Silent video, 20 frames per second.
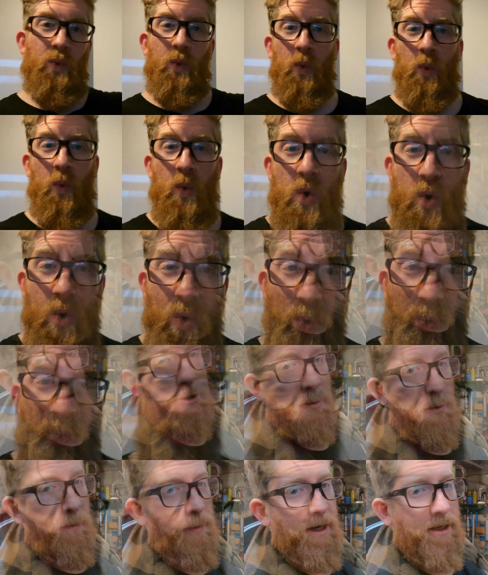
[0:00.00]
Woo!
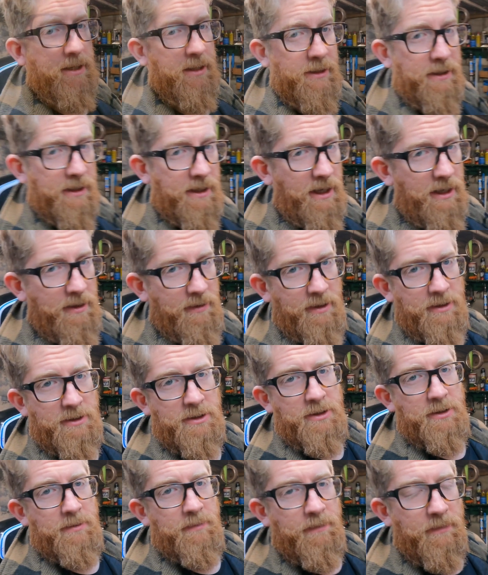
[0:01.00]
So we're back in the
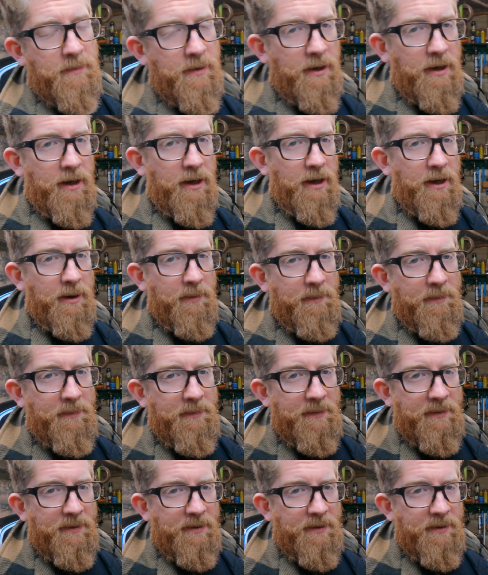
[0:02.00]
garage, and